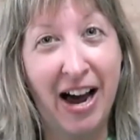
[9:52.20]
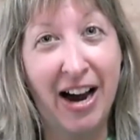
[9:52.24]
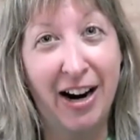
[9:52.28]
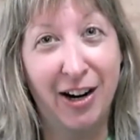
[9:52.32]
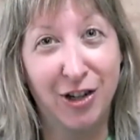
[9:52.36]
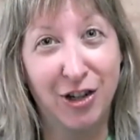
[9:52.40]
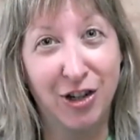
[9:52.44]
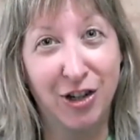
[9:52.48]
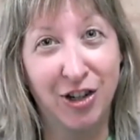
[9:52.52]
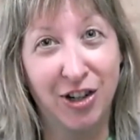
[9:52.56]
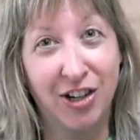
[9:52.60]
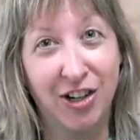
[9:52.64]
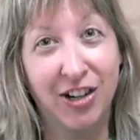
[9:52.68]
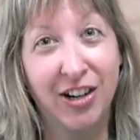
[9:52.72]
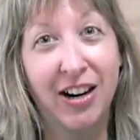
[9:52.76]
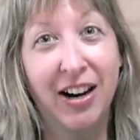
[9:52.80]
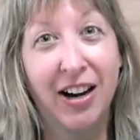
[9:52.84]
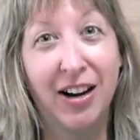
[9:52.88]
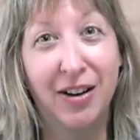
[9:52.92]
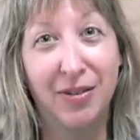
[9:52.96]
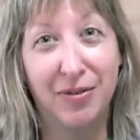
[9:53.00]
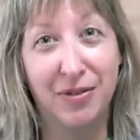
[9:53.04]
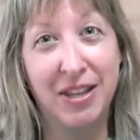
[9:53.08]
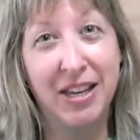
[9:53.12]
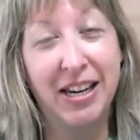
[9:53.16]
factor
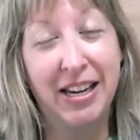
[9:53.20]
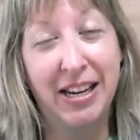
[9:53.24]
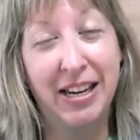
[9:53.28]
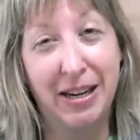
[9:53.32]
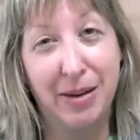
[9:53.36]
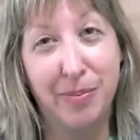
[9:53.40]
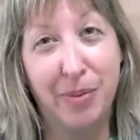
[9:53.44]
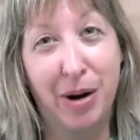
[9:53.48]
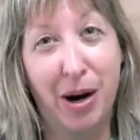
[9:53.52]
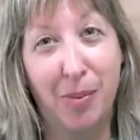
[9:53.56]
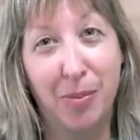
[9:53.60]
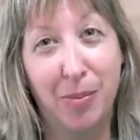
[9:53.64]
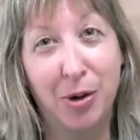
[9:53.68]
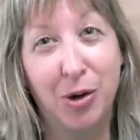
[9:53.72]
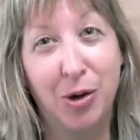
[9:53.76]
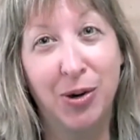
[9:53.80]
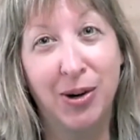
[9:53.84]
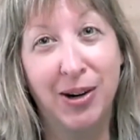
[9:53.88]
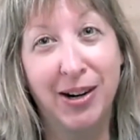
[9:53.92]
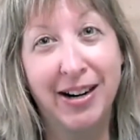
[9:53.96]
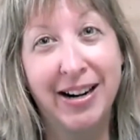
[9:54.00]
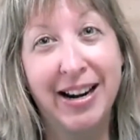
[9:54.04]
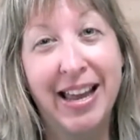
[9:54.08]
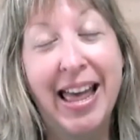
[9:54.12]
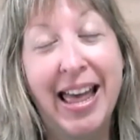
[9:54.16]
of the eating
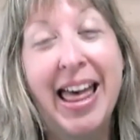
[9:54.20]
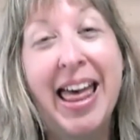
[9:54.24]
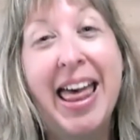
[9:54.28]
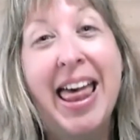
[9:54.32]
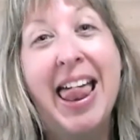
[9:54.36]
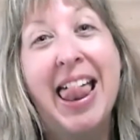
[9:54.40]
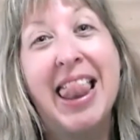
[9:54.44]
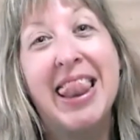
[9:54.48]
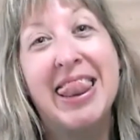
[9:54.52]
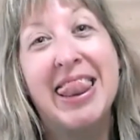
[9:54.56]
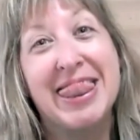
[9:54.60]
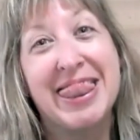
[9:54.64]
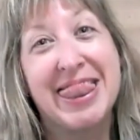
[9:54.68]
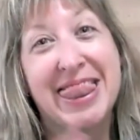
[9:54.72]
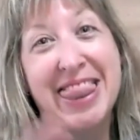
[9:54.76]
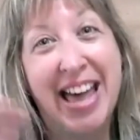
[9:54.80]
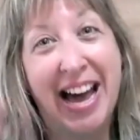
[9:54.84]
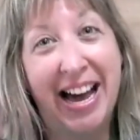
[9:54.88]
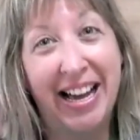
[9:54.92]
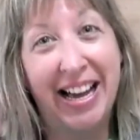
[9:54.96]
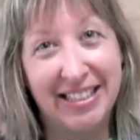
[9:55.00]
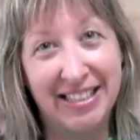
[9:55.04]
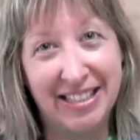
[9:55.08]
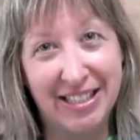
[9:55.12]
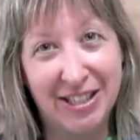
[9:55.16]
popcorn,
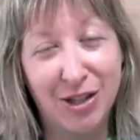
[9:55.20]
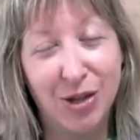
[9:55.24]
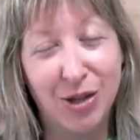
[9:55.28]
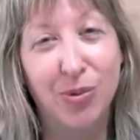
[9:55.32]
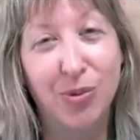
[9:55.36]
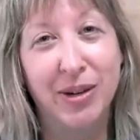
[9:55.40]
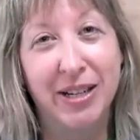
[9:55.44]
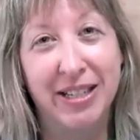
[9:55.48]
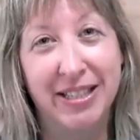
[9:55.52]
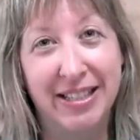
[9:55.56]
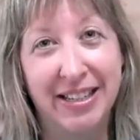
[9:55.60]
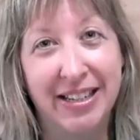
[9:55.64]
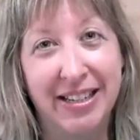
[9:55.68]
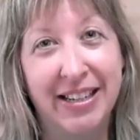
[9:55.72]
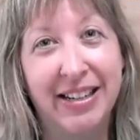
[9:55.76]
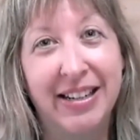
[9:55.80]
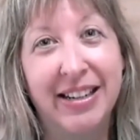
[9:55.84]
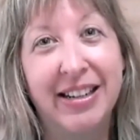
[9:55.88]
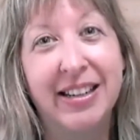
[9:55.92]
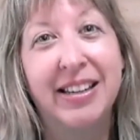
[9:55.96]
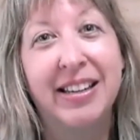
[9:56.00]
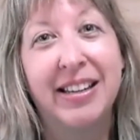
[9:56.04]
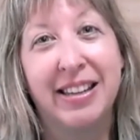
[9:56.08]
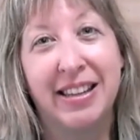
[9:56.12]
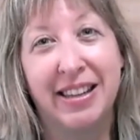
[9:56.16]
that's the
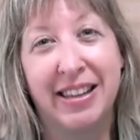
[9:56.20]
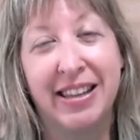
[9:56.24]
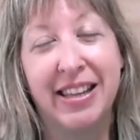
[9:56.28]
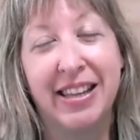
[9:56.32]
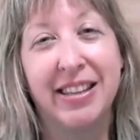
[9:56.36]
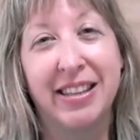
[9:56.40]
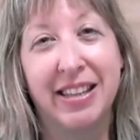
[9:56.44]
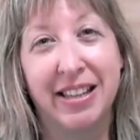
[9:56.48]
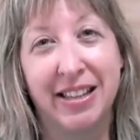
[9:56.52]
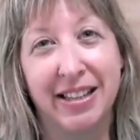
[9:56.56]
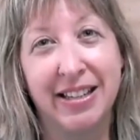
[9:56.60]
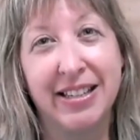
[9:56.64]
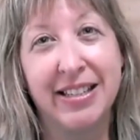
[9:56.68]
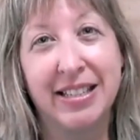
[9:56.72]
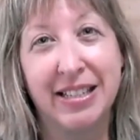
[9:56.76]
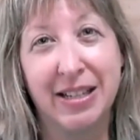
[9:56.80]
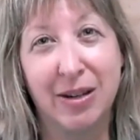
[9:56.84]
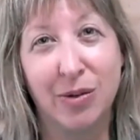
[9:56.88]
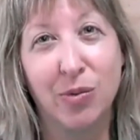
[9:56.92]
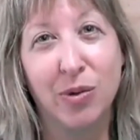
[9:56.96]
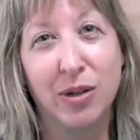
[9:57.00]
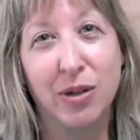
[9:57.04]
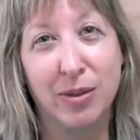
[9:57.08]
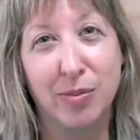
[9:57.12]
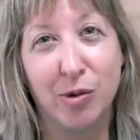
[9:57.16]
reason that the
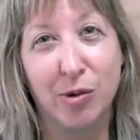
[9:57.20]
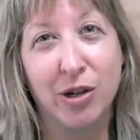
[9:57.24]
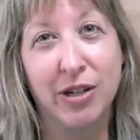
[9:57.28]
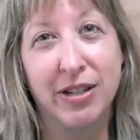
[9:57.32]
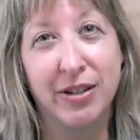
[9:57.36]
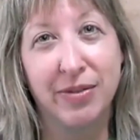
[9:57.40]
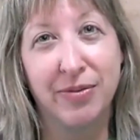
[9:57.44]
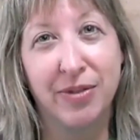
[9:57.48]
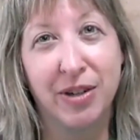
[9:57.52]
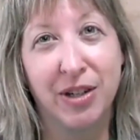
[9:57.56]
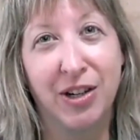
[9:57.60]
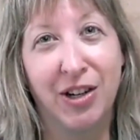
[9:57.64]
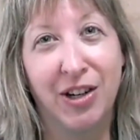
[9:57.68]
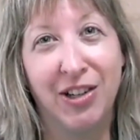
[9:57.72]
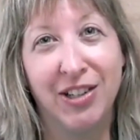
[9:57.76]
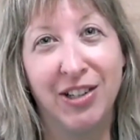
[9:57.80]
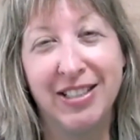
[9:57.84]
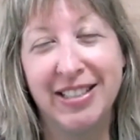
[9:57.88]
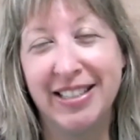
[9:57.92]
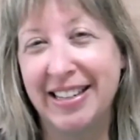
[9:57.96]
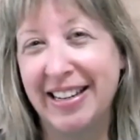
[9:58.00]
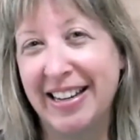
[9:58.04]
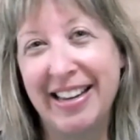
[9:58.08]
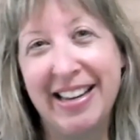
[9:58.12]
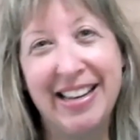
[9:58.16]
listening was more
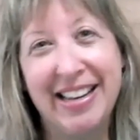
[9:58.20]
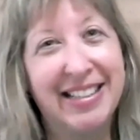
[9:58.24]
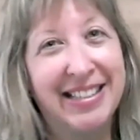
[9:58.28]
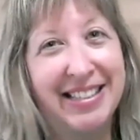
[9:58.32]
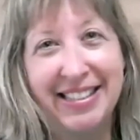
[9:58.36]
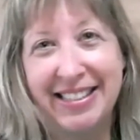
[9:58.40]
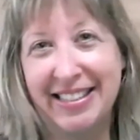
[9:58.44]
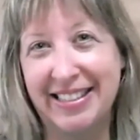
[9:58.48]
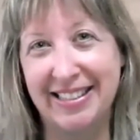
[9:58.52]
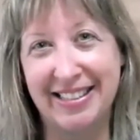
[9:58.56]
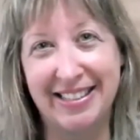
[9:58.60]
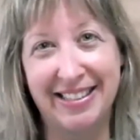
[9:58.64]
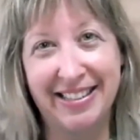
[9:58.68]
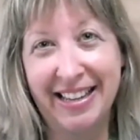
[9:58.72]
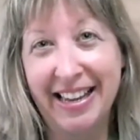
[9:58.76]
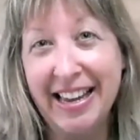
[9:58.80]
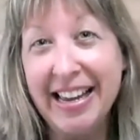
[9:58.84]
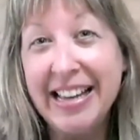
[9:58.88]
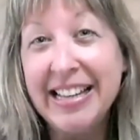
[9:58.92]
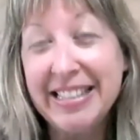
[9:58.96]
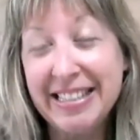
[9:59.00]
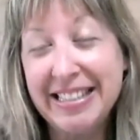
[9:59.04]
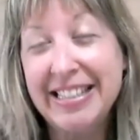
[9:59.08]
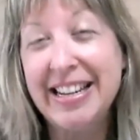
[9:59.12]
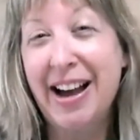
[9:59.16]
difficult.
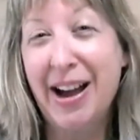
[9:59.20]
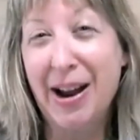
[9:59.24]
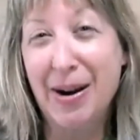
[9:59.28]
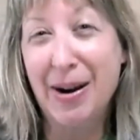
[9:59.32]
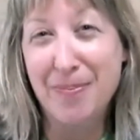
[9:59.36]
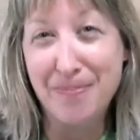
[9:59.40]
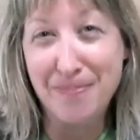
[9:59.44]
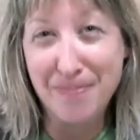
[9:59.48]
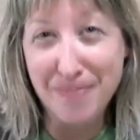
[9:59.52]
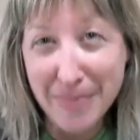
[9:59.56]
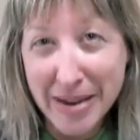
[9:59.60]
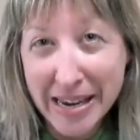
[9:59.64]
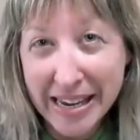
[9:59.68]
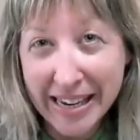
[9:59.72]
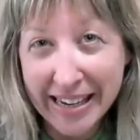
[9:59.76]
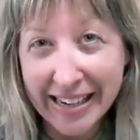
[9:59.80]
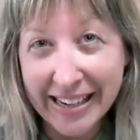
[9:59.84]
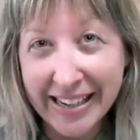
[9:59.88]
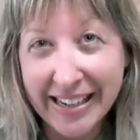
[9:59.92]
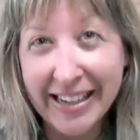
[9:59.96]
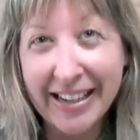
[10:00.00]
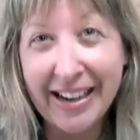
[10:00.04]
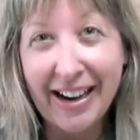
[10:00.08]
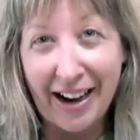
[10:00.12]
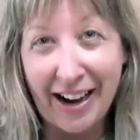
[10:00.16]
It's not
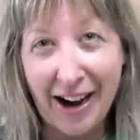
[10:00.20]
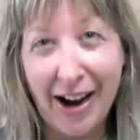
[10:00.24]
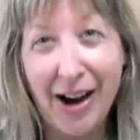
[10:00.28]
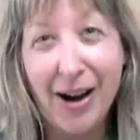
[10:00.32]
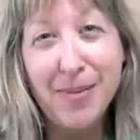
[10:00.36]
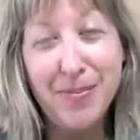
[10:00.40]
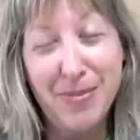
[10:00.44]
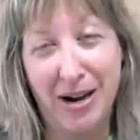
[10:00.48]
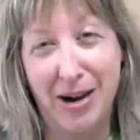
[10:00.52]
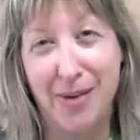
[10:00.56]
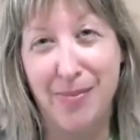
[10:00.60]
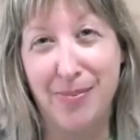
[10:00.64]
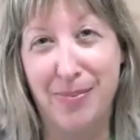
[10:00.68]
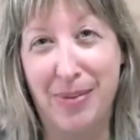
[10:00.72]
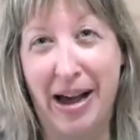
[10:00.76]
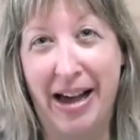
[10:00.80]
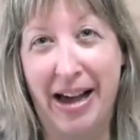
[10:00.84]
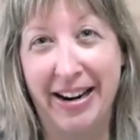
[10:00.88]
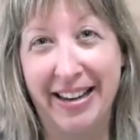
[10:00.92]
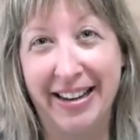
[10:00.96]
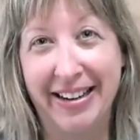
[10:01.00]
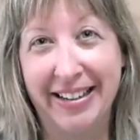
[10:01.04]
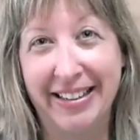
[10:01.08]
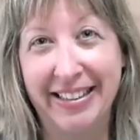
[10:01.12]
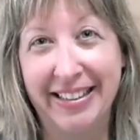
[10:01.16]
me. I'm not
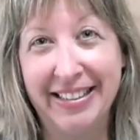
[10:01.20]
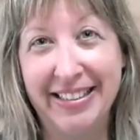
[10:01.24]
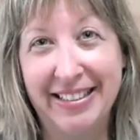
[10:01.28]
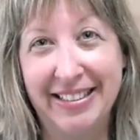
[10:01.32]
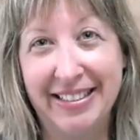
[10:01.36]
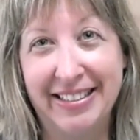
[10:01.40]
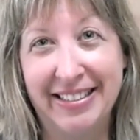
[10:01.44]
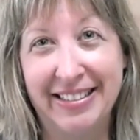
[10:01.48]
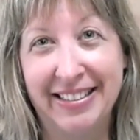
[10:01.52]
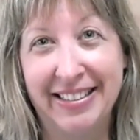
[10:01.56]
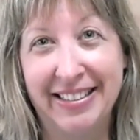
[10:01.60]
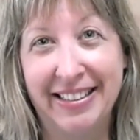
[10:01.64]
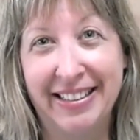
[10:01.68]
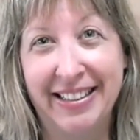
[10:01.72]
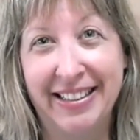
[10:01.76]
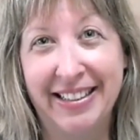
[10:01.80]
bad at it.